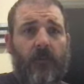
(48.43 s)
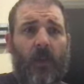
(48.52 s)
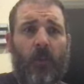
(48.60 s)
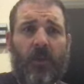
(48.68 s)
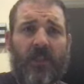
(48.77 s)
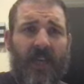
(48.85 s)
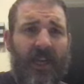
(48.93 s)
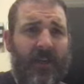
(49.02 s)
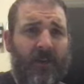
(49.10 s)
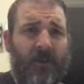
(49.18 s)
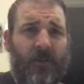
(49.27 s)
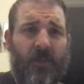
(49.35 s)
We're
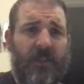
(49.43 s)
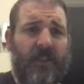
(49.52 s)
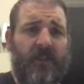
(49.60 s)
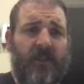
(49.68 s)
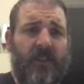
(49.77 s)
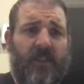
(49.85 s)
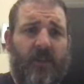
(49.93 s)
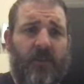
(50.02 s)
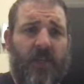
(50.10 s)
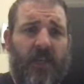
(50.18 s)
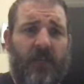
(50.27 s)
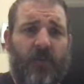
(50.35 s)
tired. We still need some
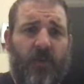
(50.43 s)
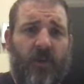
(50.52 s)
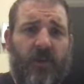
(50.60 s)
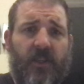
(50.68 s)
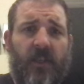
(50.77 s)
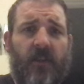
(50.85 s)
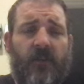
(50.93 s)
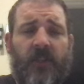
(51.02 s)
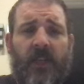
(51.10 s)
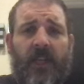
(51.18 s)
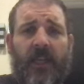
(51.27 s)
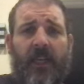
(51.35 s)
time for ourselves.
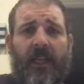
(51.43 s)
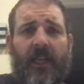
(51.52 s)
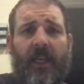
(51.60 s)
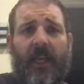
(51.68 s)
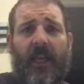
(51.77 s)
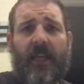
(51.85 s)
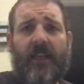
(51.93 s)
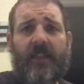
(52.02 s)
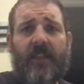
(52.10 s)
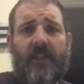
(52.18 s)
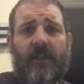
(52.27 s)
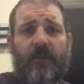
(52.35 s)
And
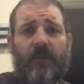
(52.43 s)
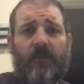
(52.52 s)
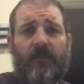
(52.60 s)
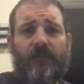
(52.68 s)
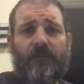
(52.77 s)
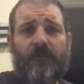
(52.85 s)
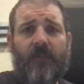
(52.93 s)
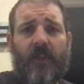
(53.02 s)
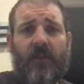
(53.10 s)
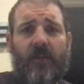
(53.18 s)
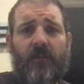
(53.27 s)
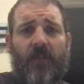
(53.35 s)
um,
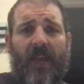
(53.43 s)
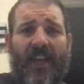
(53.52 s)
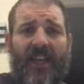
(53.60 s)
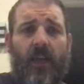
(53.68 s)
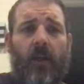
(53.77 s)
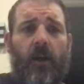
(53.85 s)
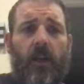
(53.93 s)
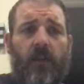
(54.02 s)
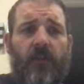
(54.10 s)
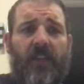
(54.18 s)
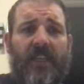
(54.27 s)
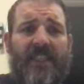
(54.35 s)
packing all
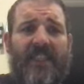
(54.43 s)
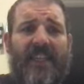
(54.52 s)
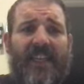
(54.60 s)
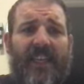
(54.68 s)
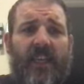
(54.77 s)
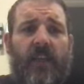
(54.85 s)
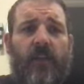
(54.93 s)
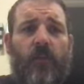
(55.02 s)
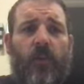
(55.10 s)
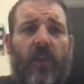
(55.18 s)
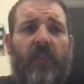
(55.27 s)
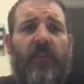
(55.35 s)
of this
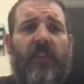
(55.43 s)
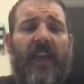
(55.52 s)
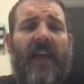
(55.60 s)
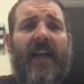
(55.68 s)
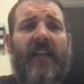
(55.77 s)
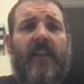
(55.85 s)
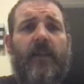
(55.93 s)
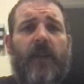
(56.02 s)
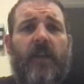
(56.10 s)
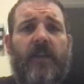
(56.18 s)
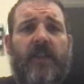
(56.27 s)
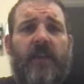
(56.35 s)
in with that and the
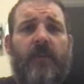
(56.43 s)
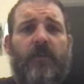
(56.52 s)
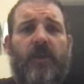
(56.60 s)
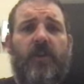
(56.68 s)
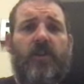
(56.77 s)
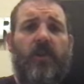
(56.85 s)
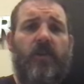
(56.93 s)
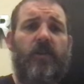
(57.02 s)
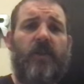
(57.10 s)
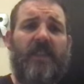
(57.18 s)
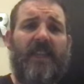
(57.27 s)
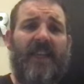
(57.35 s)
amount of time I'm going to show
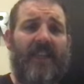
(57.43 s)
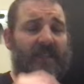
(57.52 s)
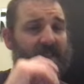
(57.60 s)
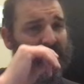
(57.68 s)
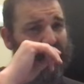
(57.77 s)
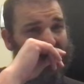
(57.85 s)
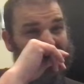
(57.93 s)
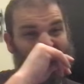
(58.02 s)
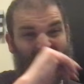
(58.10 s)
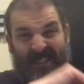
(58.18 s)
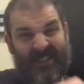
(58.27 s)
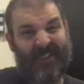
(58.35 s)
you it takes
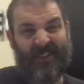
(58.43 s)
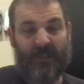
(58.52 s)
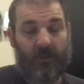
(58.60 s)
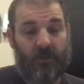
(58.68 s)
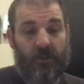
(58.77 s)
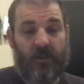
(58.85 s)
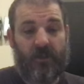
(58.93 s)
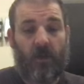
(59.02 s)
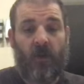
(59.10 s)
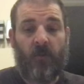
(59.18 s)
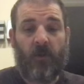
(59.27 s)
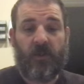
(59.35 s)
is uh, just
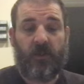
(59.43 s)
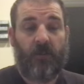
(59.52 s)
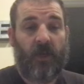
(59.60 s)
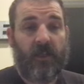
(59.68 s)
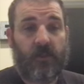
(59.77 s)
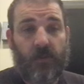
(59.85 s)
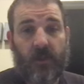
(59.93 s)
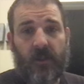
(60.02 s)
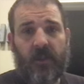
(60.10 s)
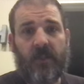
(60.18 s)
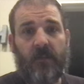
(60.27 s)
almost impossible, at least